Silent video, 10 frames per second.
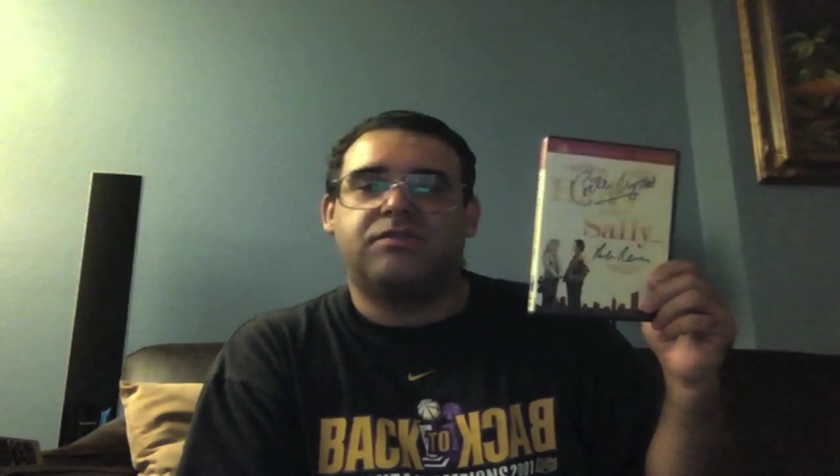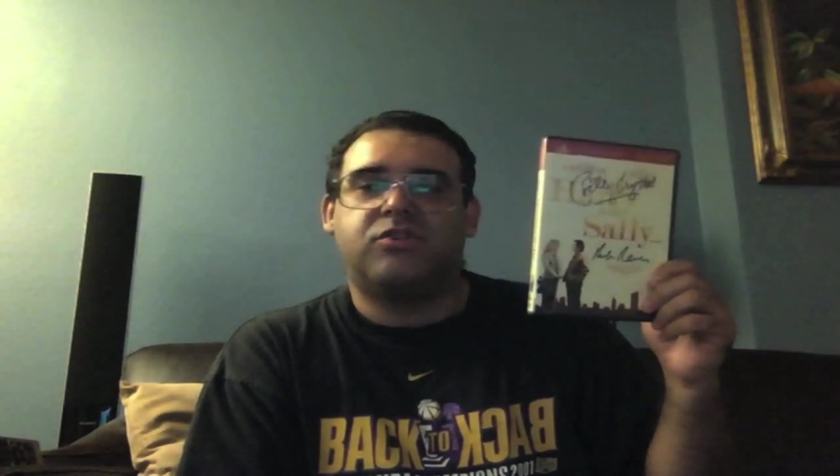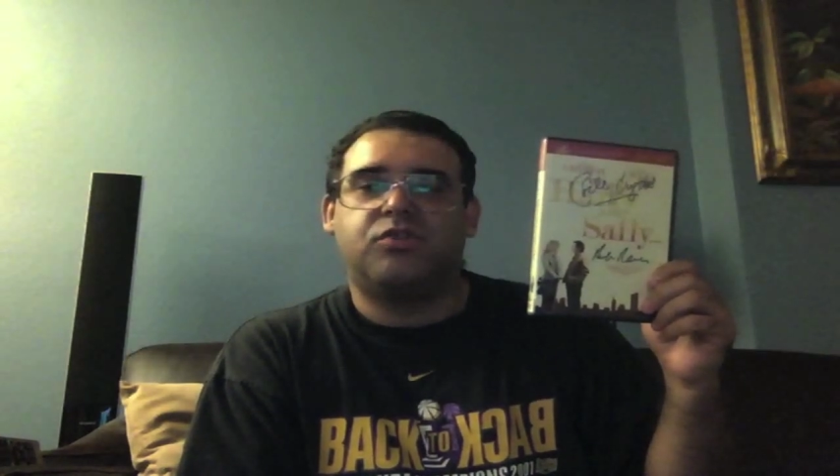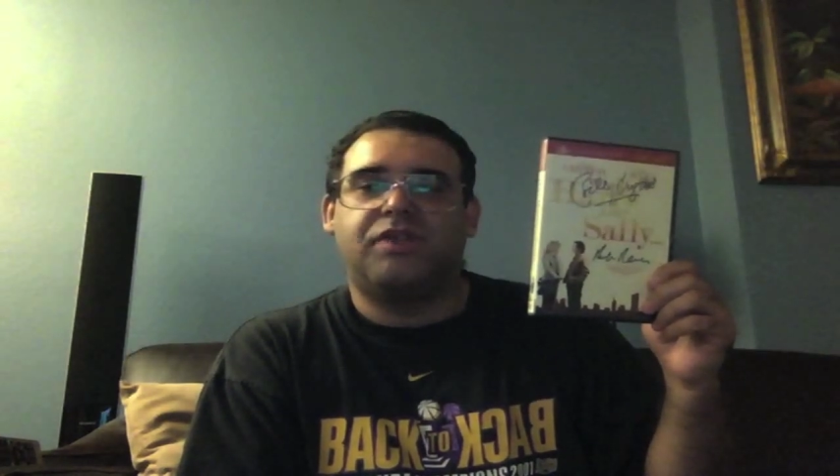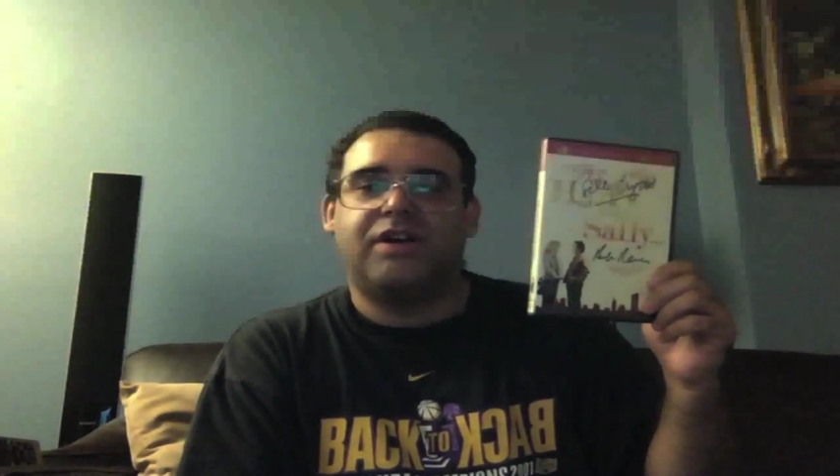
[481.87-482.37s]

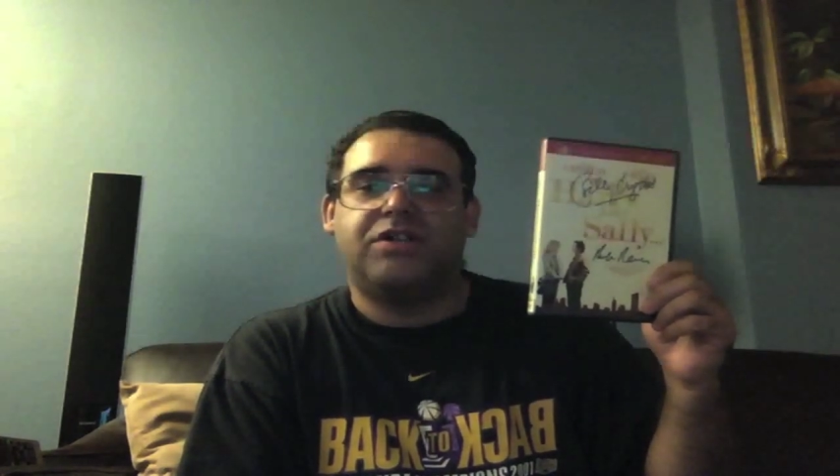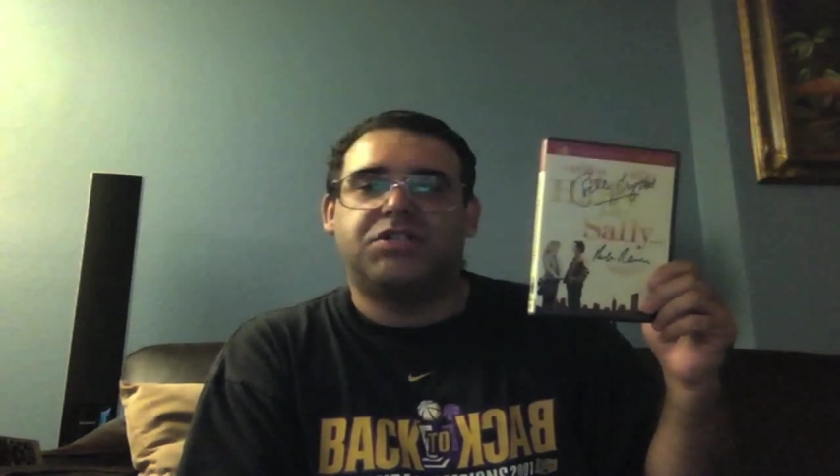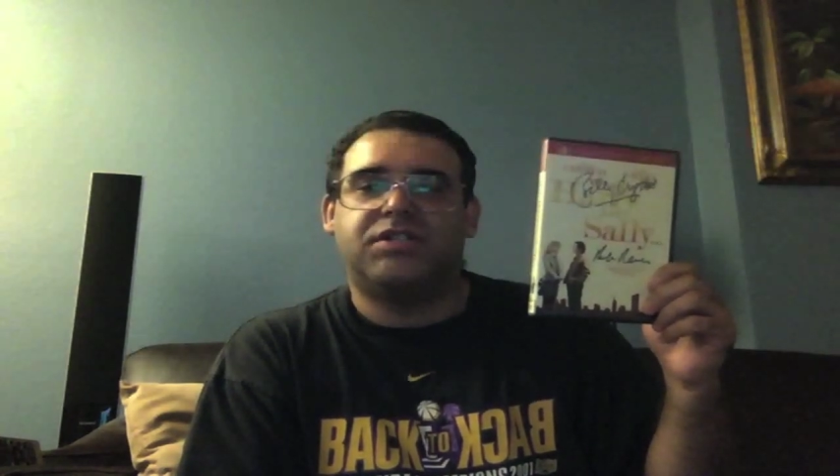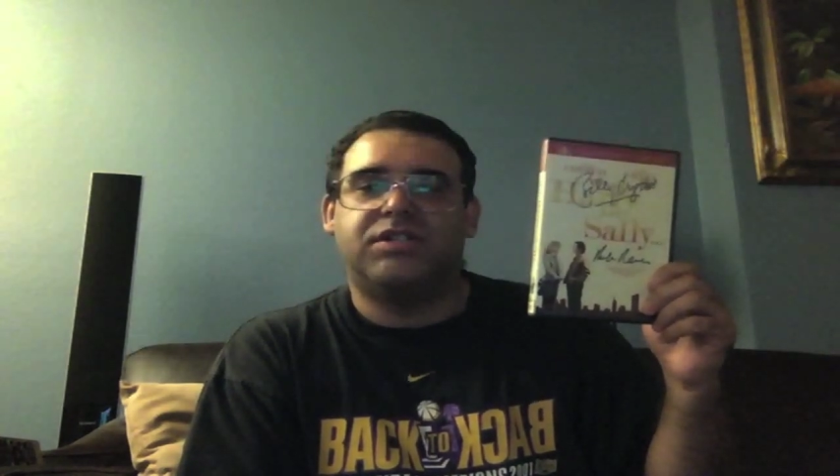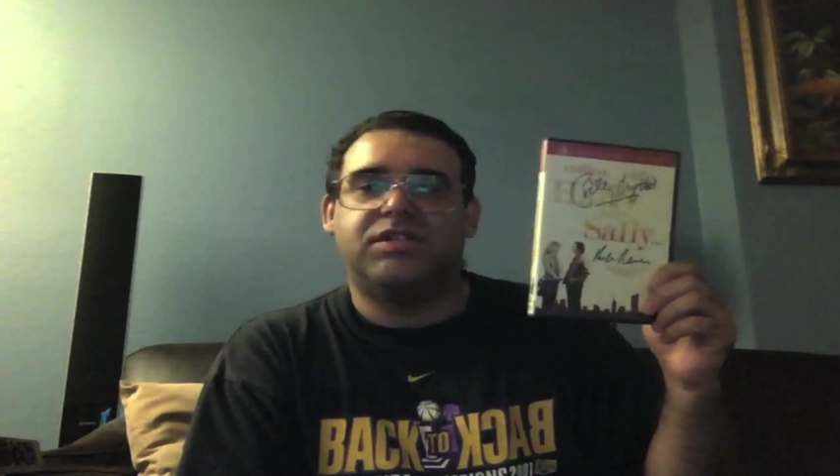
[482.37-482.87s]

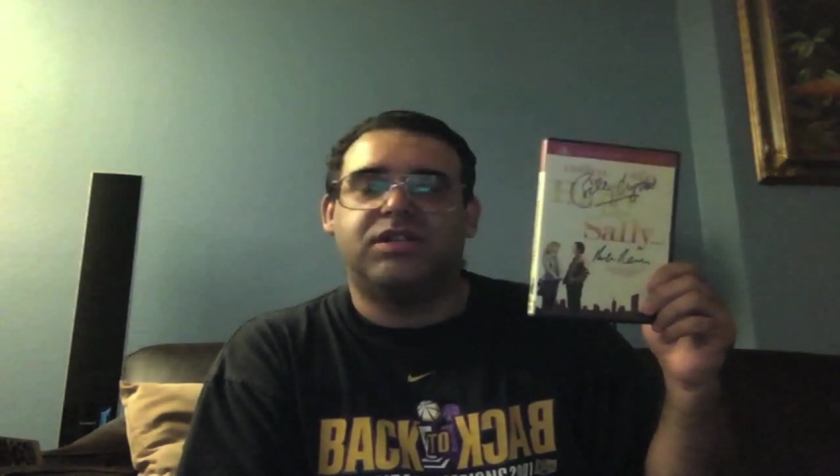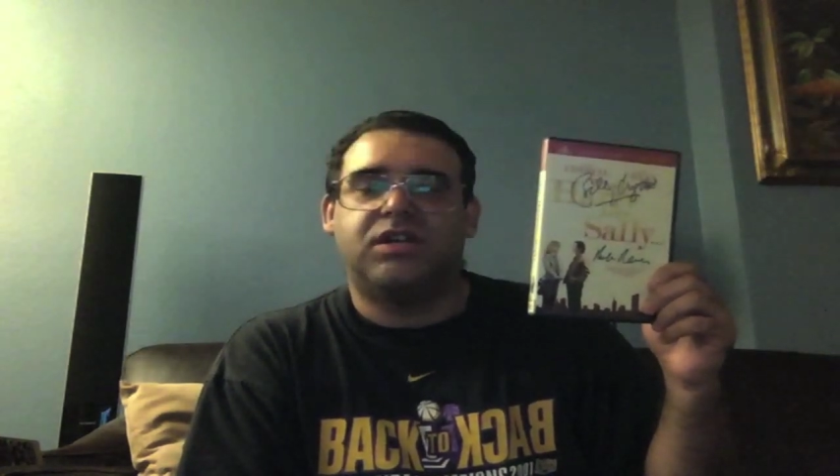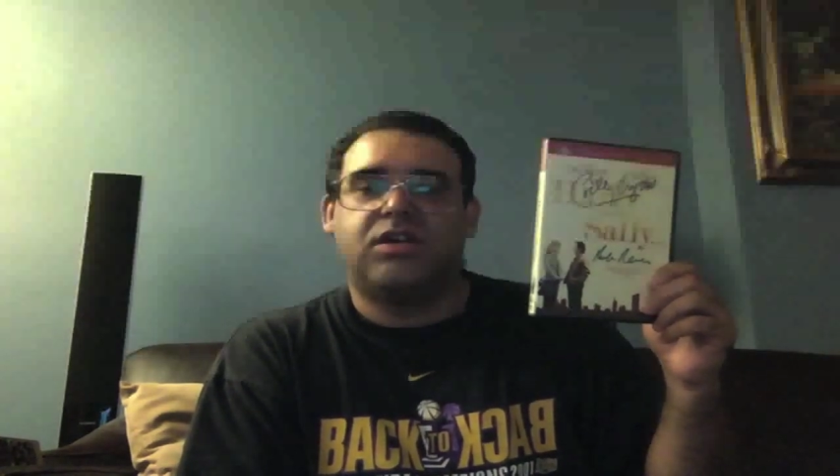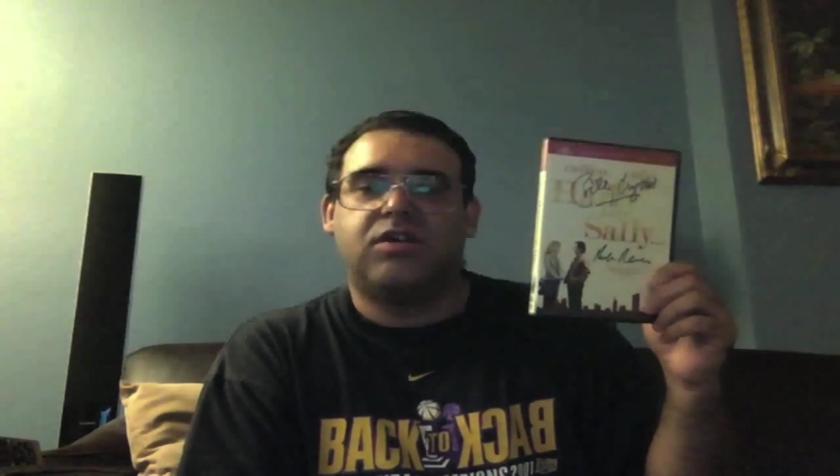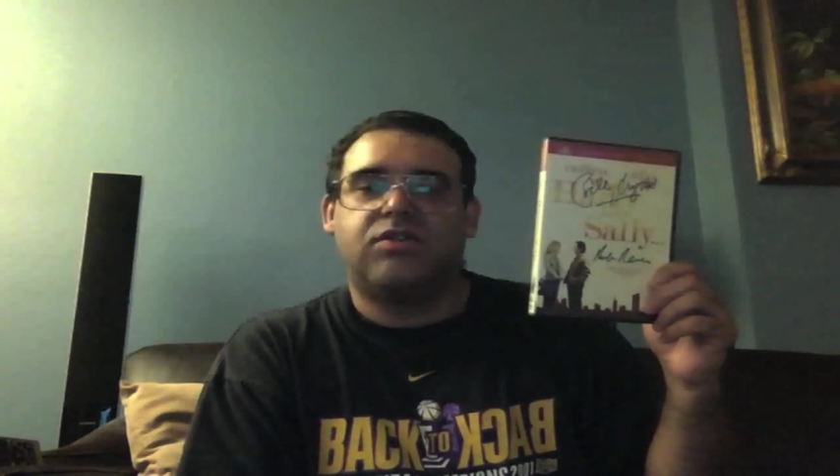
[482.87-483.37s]

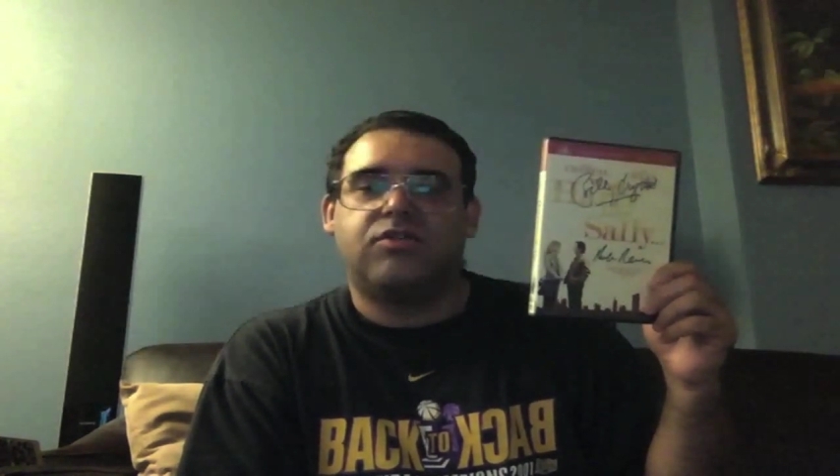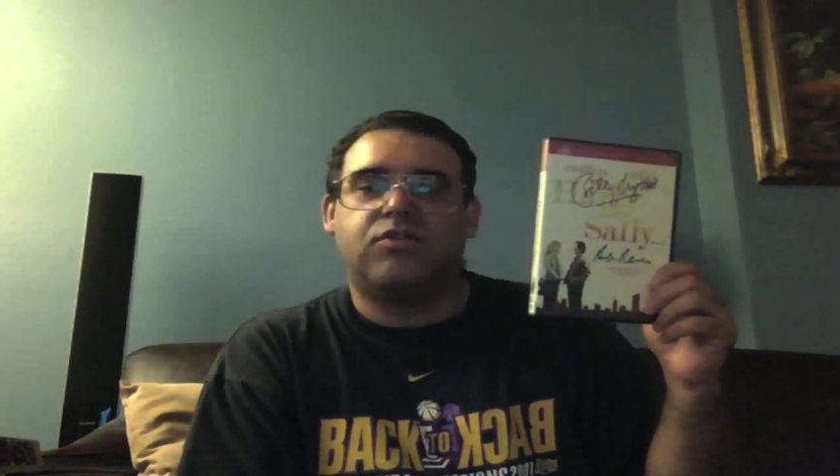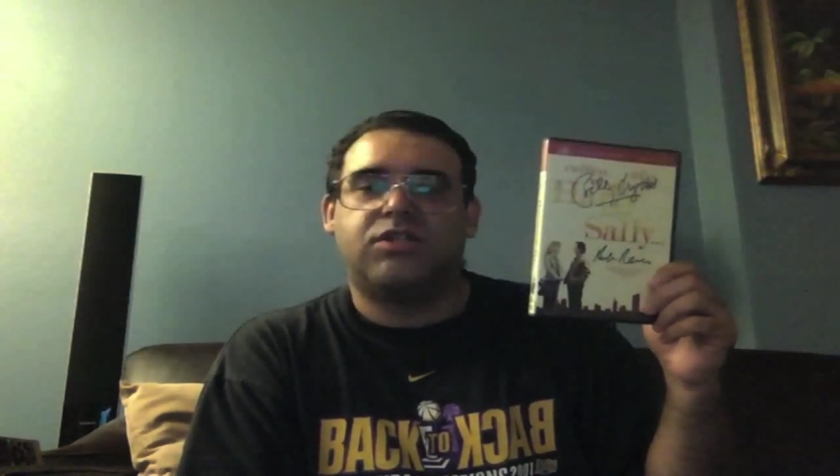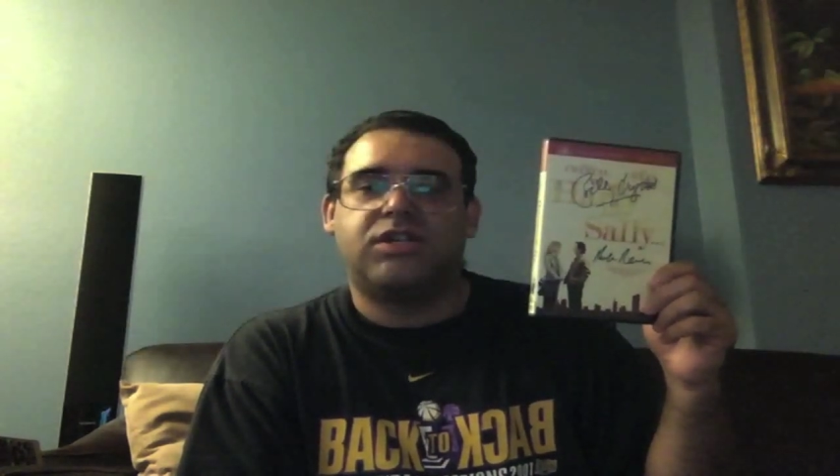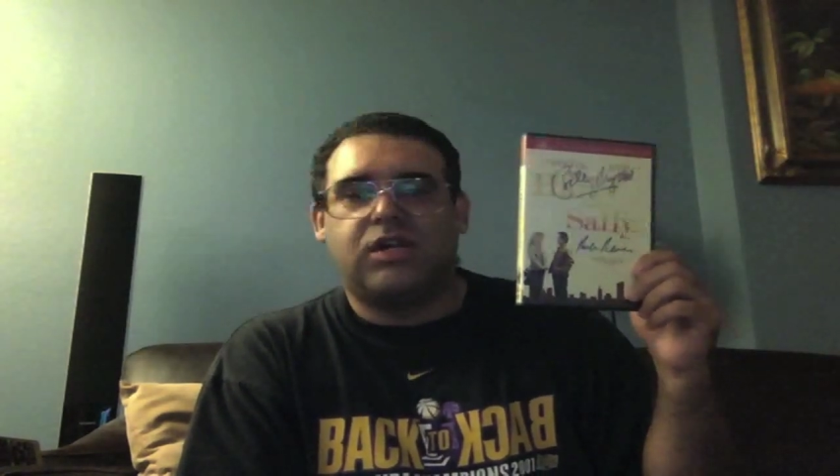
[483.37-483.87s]

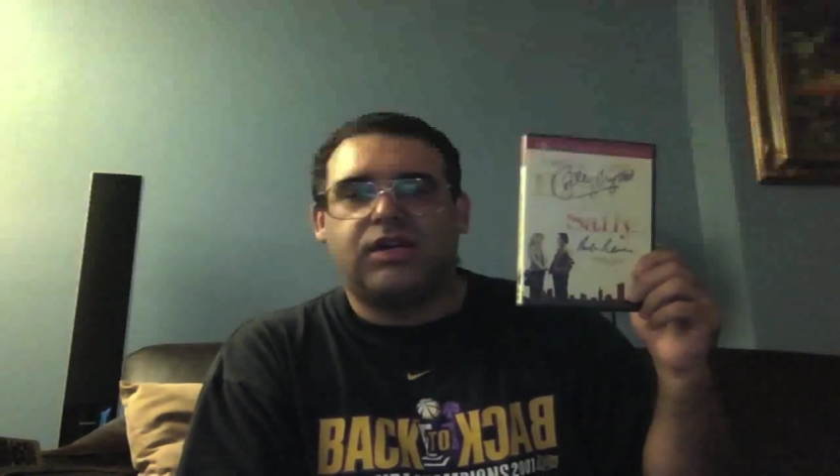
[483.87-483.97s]
2013.